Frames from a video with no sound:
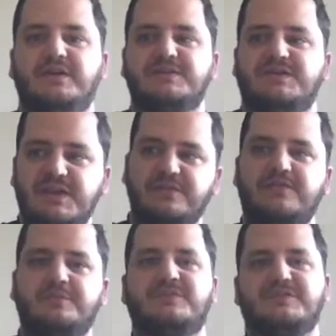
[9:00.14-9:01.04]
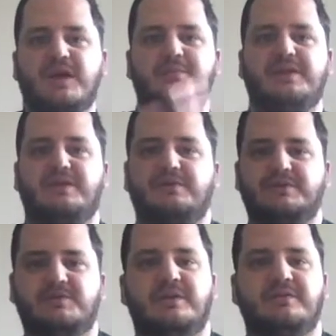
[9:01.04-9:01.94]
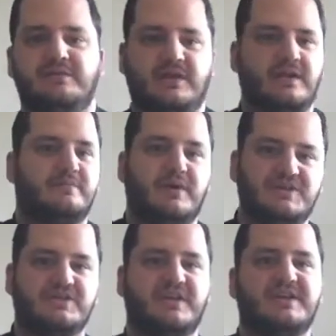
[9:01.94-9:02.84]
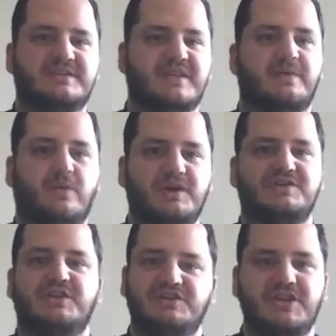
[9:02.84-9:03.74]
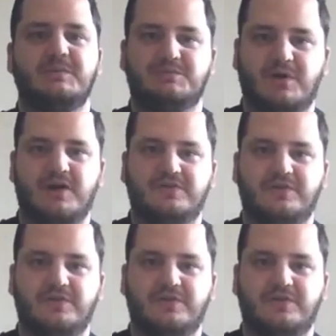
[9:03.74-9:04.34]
Seeing a film does not make you, and much less that watching a James Bond